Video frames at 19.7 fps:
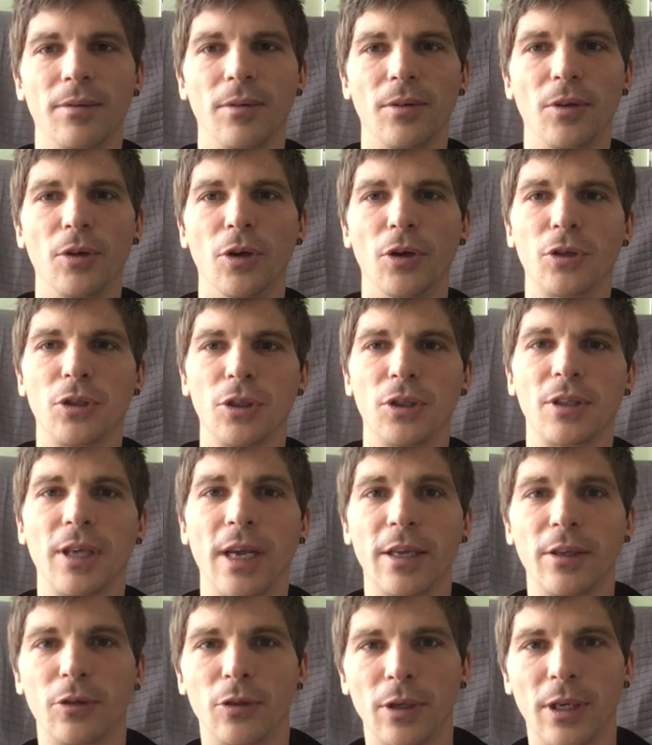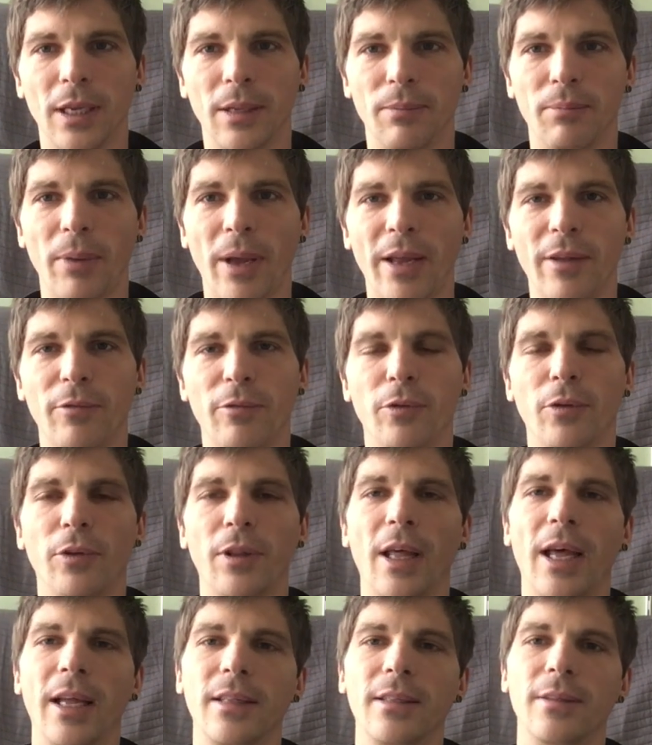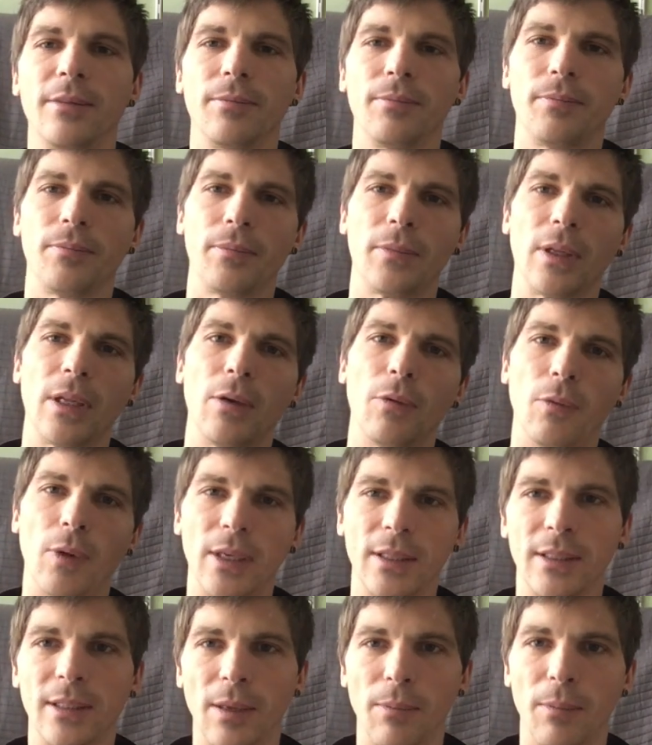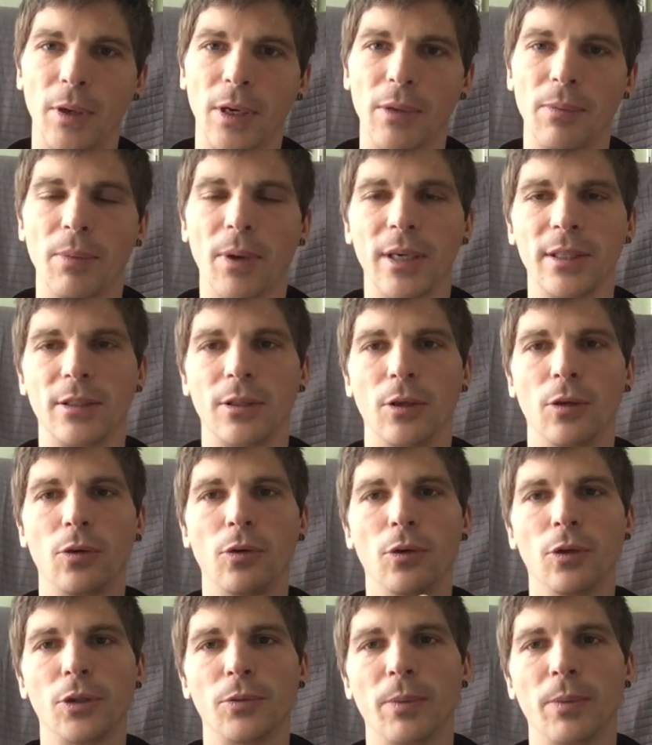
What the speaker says: you're just going to get paid for that once somebody buys the course,